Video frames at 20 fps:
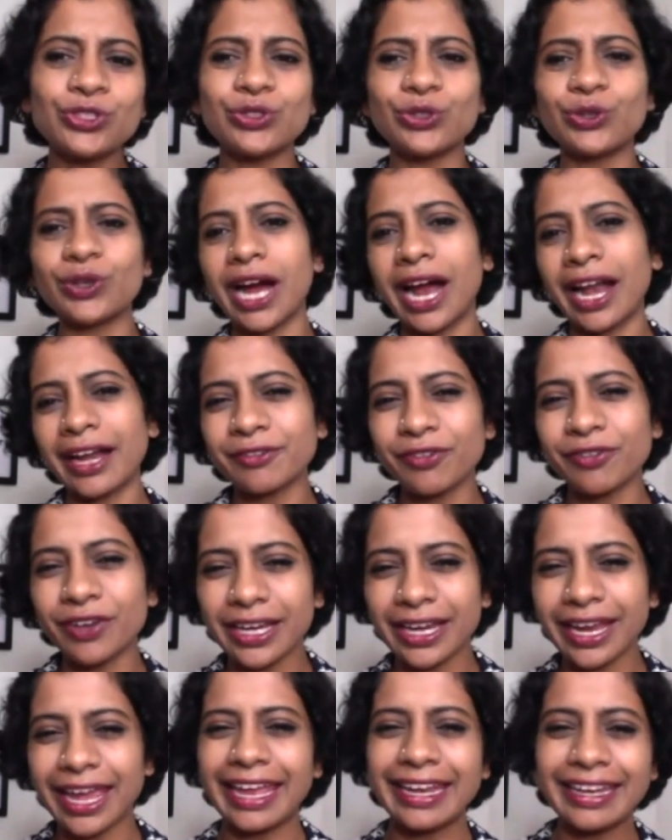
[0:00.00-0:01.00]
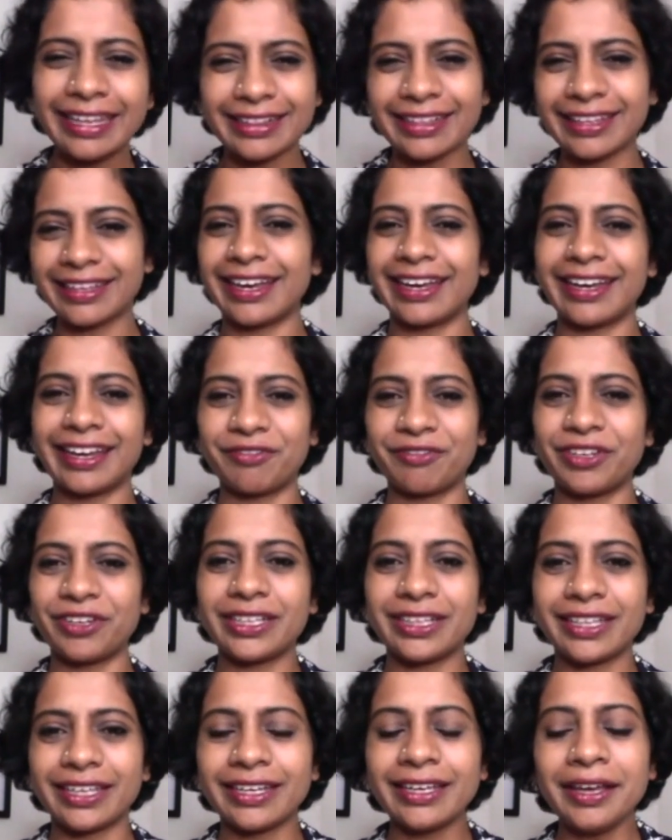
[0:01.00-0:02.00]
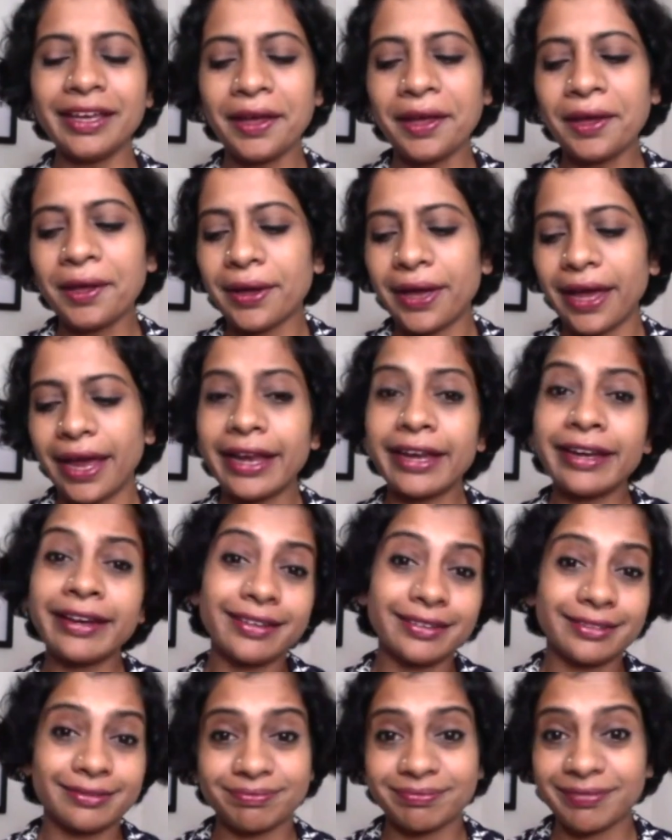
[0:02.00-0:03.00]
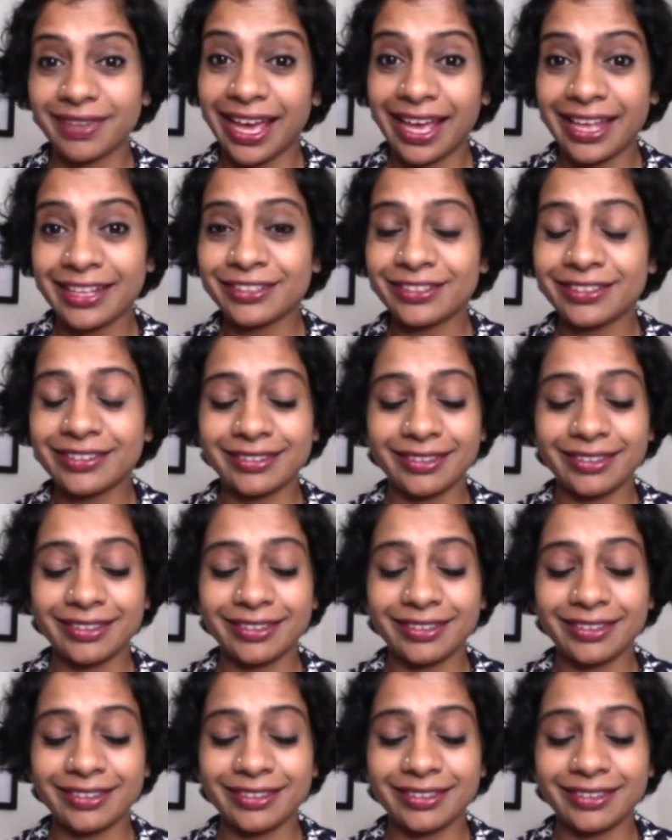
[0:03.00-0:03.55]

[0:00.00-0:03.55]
You can't wear anything and everything. And as